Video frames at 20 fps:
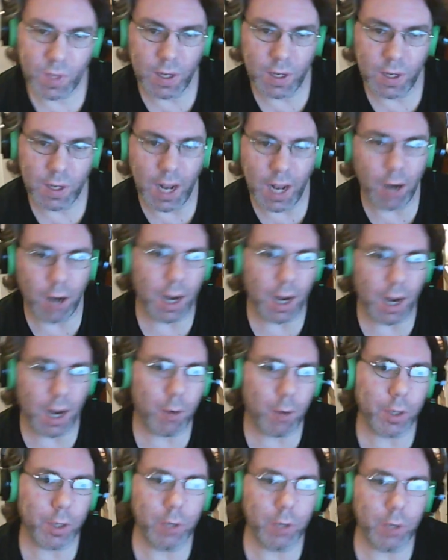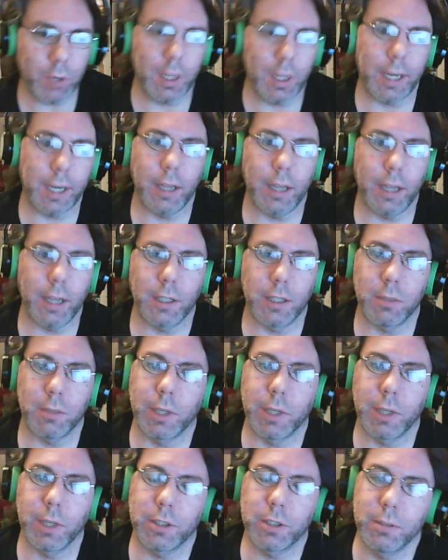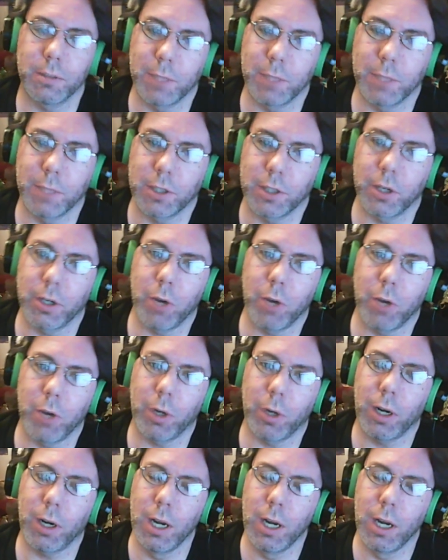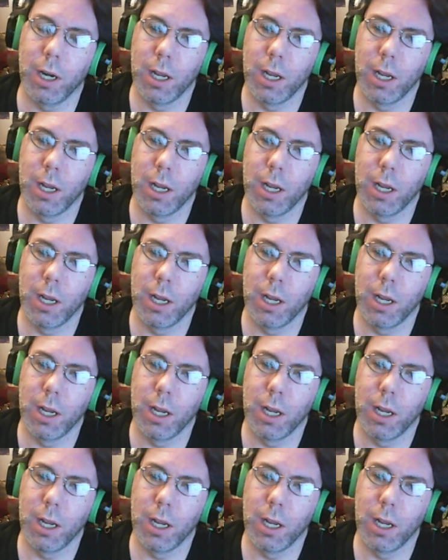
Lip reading: How are you liking the Switch, Mr. Yoder?